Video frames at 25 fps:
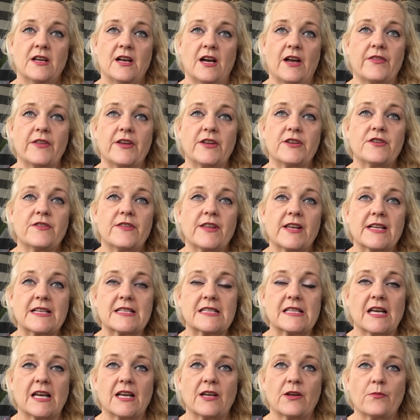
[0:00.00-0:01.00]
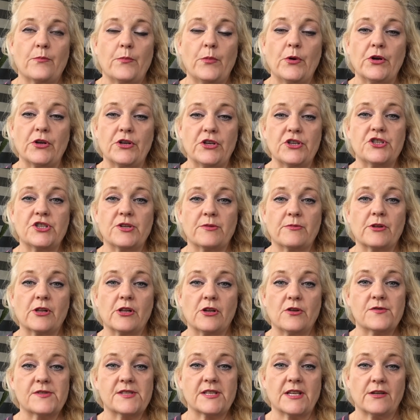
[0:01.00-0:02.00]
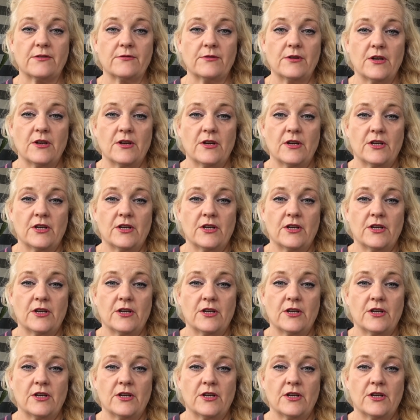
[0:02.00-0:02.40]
And then things like putting your gym clothes out.